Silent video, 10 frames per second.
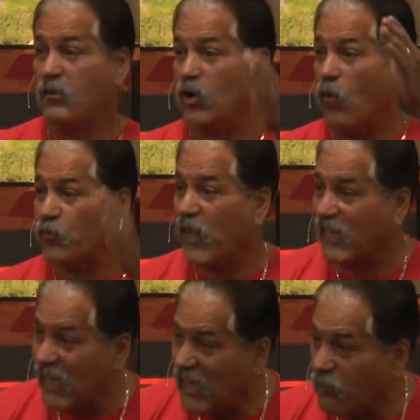Don't think
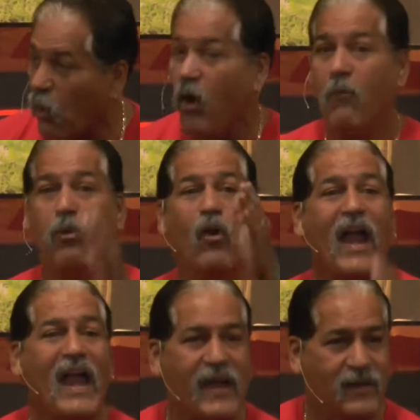evil.
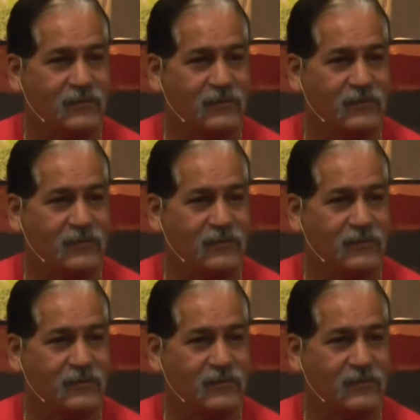Pray.